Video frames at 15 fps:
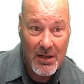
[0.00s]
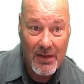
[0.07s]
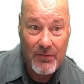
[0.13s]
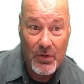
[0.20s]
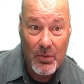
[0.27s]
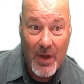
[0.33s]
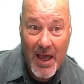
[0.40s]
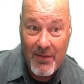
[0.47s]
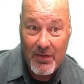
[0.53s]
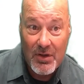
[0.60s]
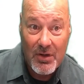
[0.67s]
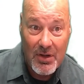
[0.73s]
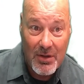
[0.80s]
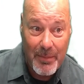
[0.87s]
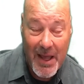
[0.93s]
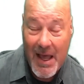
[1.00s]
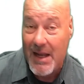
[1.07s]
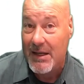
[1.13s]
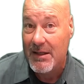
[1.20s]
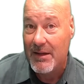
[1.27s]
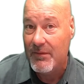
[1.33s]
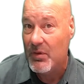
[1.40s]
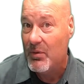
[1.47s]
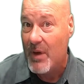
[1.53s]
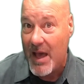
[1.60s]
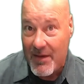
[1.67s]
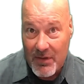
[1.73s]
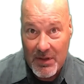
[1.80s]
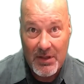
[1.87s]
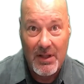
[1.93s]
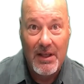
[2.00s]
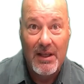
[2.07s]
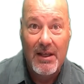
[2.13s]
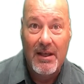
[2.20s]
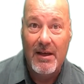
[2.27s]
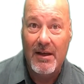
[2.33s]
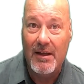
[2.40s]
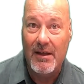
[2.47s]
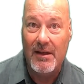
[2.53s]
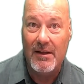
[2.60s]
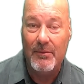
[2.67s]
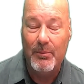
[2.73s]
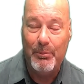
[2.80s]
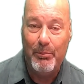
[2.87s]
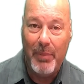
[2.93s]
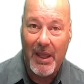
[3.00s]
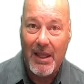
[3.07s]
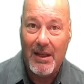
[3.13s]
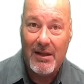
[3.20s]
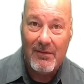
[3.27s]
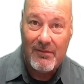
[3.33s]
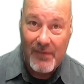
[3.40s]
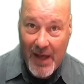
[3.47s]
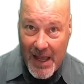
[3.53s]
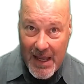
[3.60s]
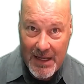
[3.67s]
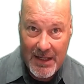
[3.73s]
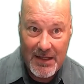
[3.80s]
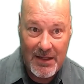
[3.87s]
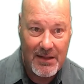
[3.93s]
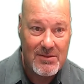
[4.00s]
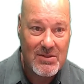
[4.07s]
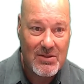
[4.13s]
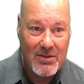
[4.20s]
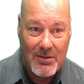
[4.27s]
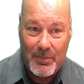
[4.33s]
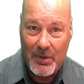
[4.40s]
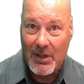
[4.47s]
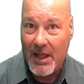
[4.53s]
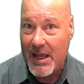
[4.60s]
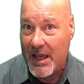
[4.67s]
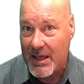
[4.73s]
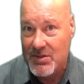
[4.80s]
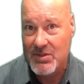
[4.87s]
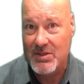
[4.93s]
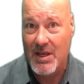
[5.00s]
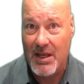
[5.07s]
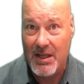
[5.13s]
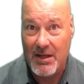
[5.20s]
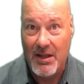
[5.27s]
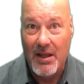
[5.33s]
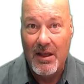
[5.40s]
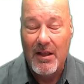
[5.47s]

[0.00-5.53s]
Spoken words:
If you haven't heard about it, if you haven't been invited, it's going to be like I said.